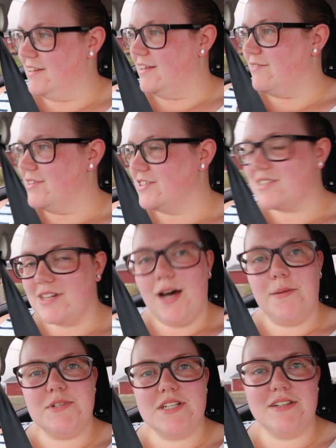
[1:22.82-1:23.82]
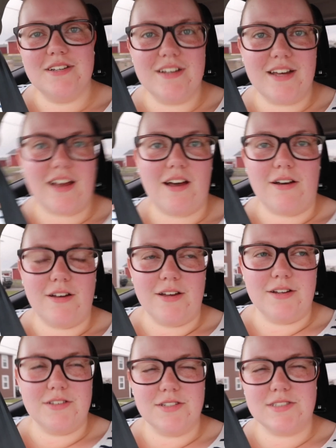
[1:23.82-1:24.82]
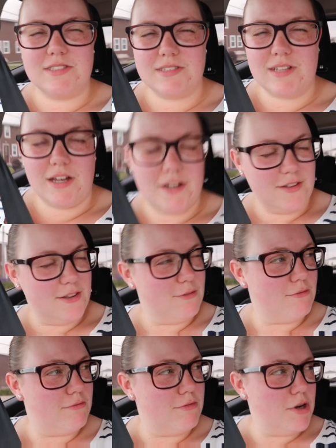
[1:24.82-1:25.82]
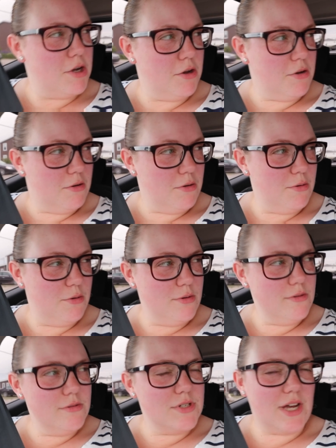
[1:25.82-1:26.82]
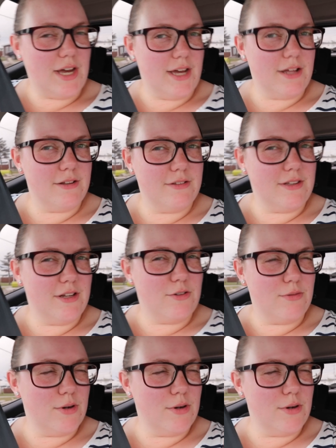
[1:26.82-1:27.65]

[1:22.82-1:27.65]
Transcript: and then we stopped on the side of the road at the